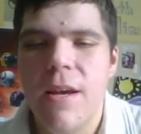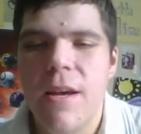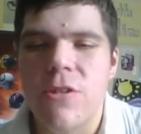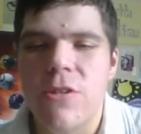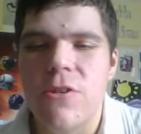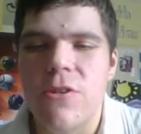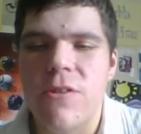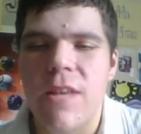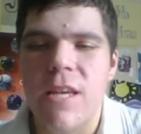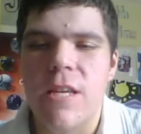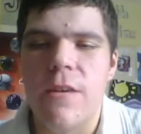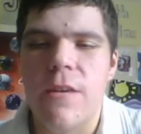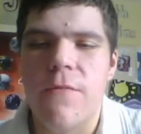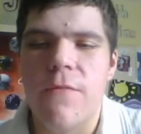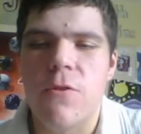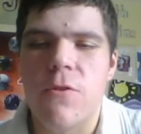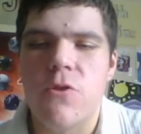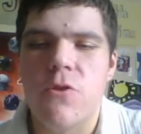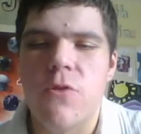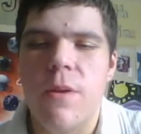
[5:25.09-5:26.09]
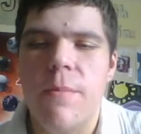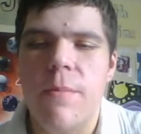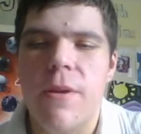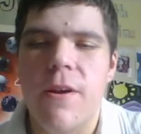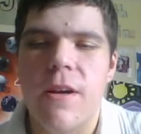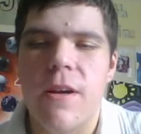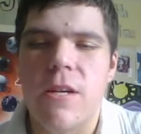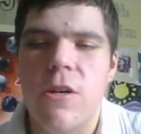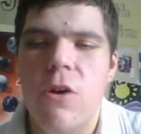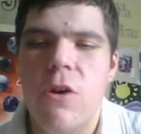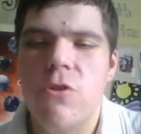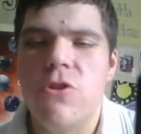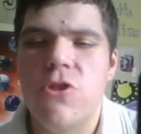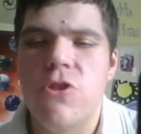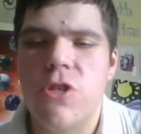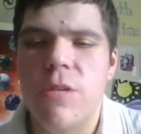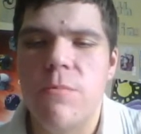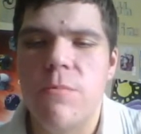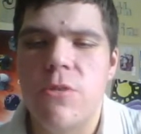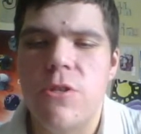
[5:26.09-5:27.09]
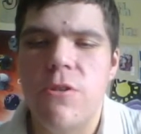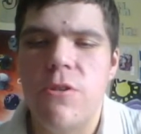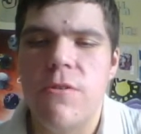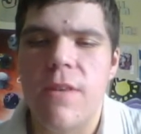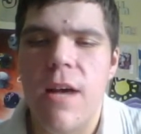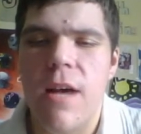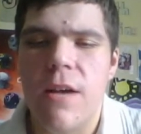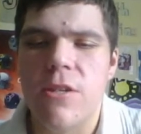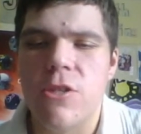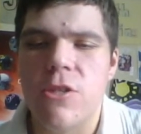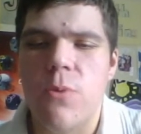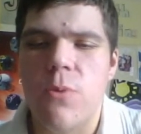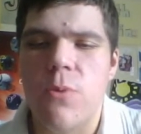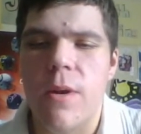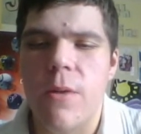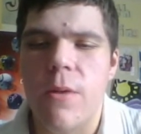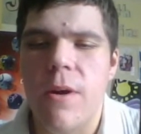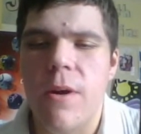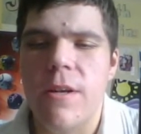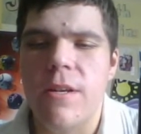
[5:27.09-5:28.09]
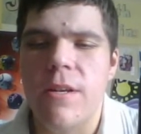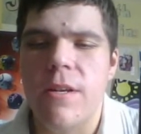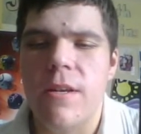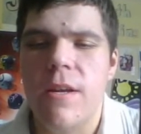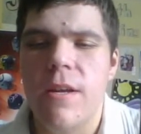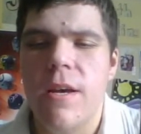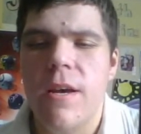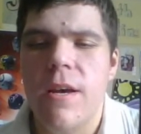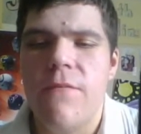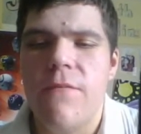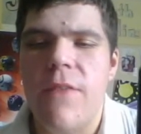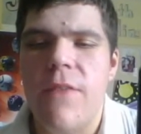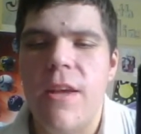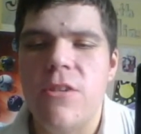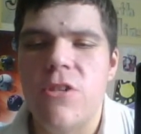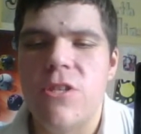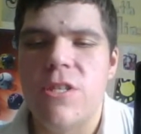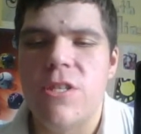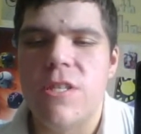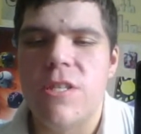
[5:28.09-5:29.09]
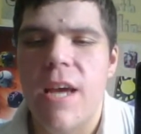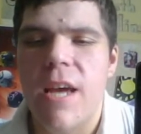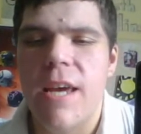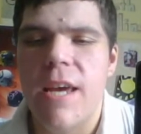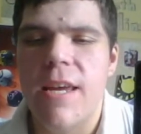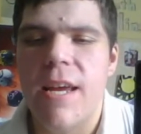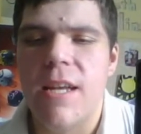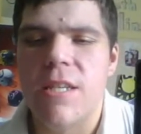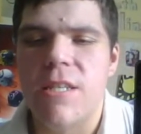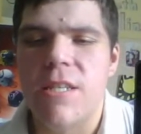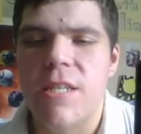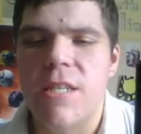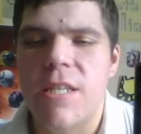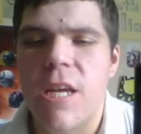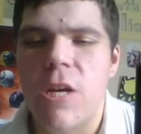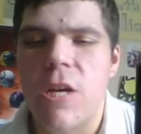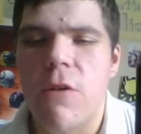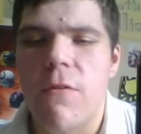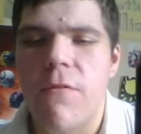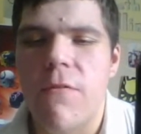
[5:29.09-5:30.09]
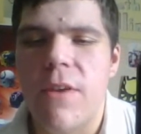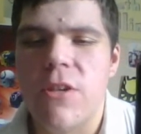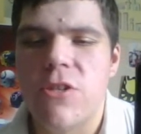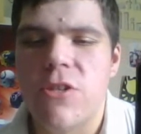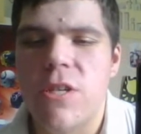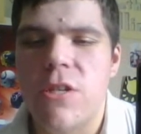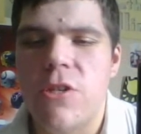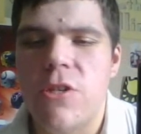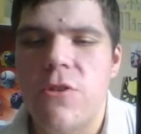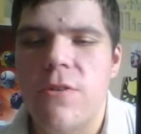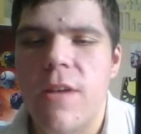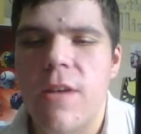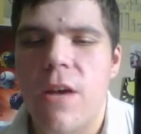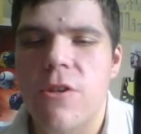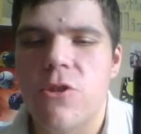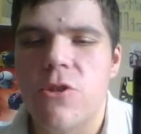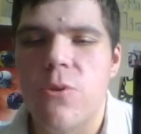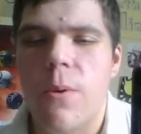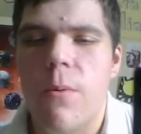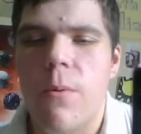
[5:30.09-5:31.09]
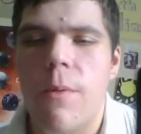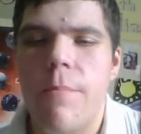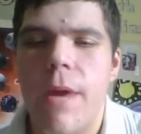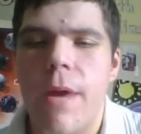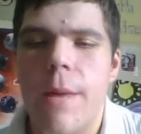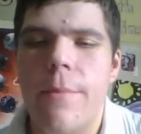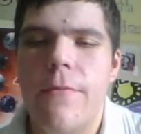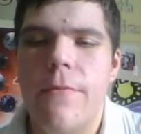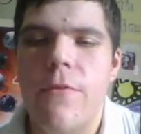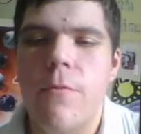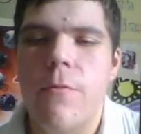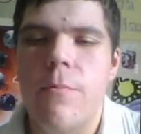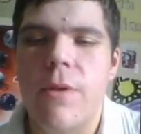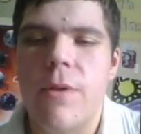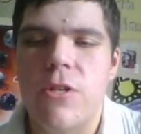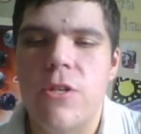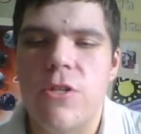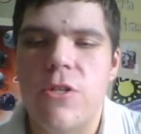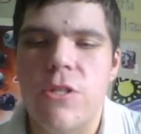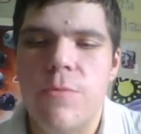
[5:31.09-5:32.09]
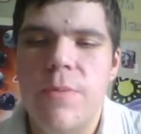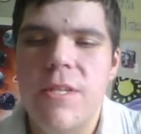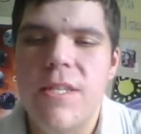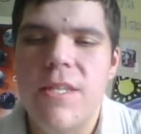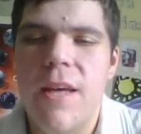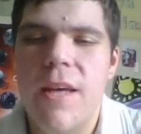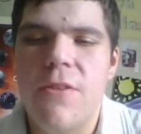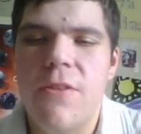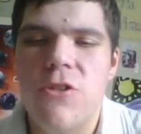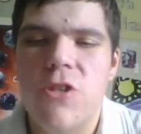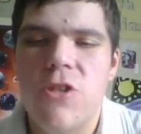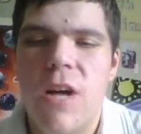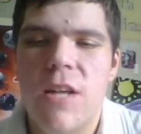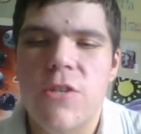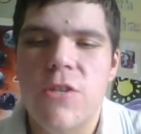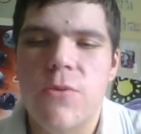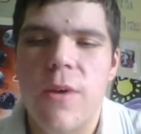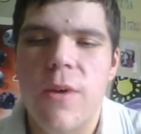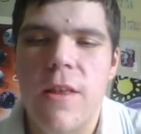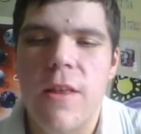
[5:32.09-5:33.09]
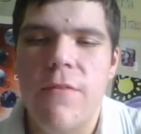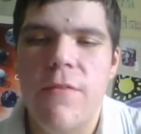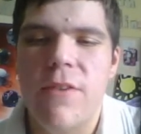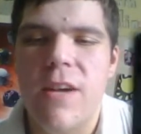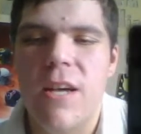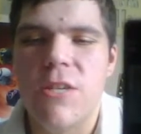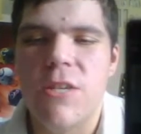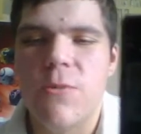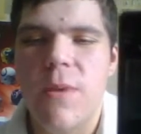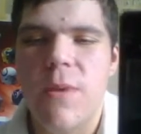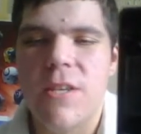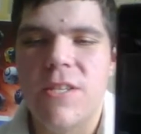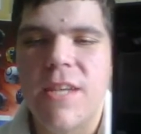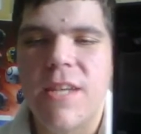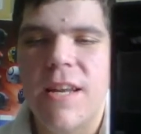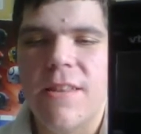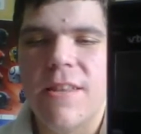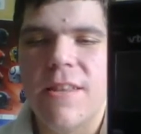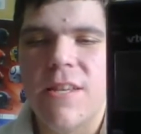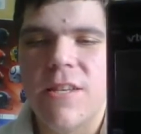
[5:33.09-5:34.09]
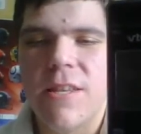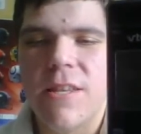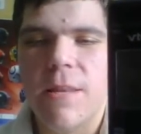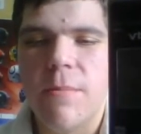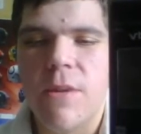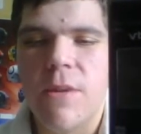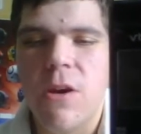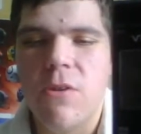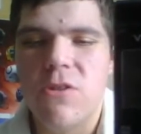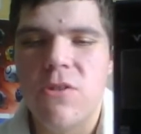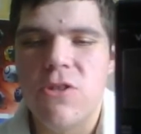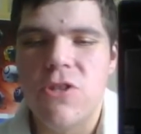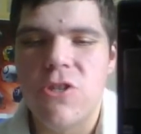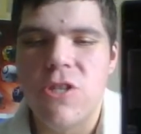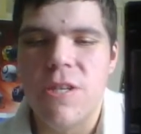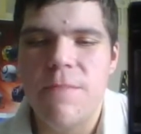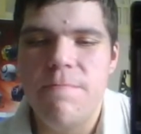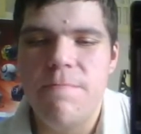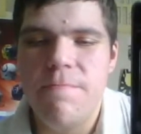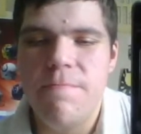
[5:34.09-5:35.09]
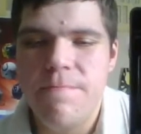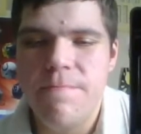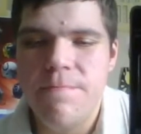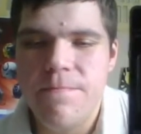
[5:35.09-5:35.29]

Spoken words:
So thank you for joining me here on Coach Jim's 2021 Vengeance Day NXT TakeOver Vengeance Day 2021 pay-per-view predictions. Peace out, the John Squad. Love you guys. You want to say anything to them, Coach Jim?